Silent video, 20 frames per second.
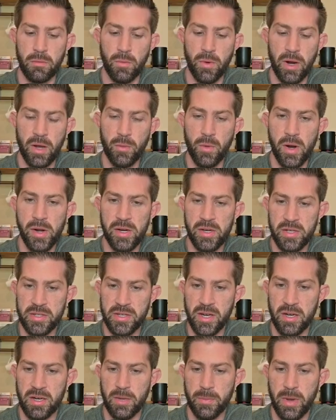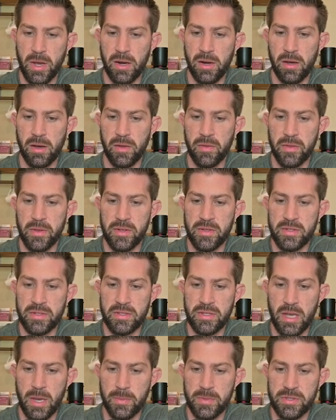What I wanted to talk about on
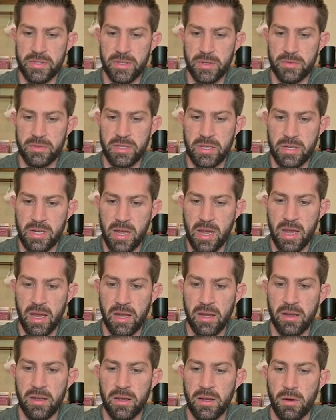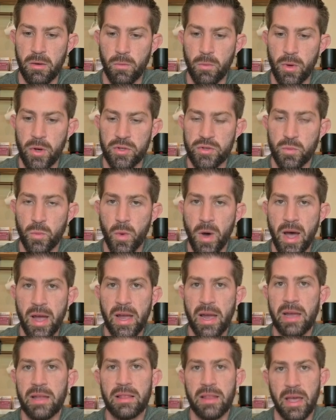this episode today was why
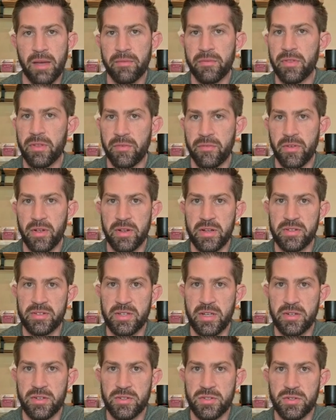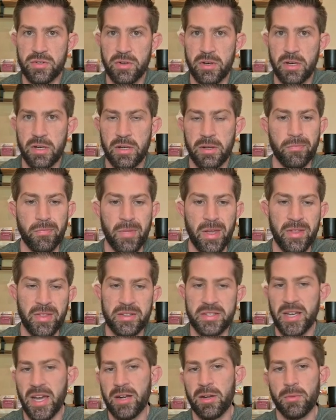I left the fitness industry. And
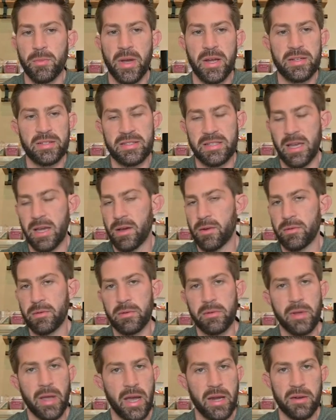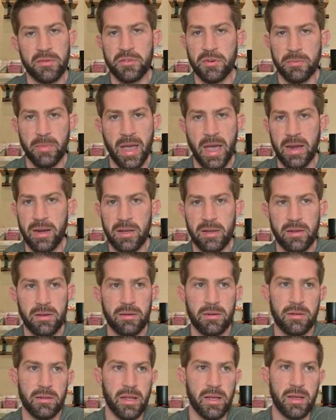the title might sound kind of dramatic,
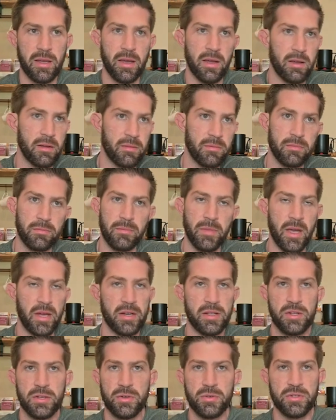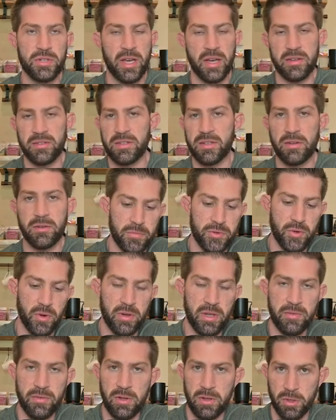like I had a huge exit. So
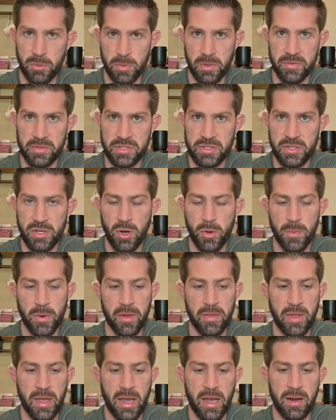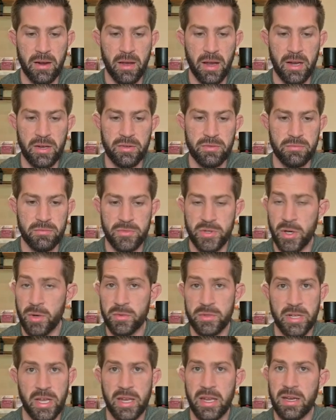I'll give you a little bit of a scope on that. I
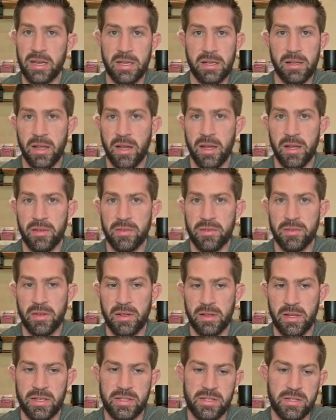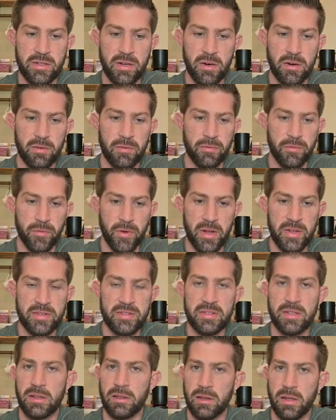don't take any clients unless they're
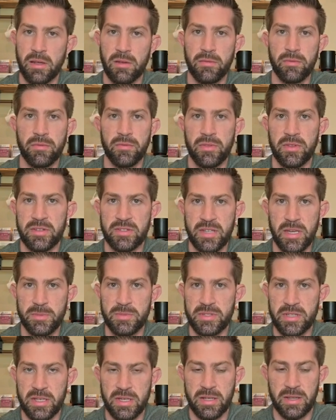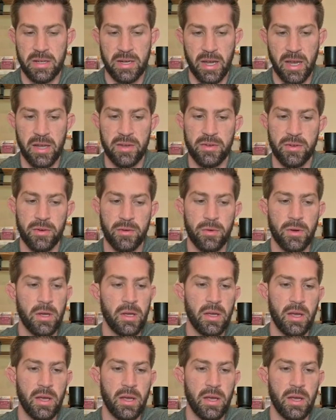friends that live in the same city that I do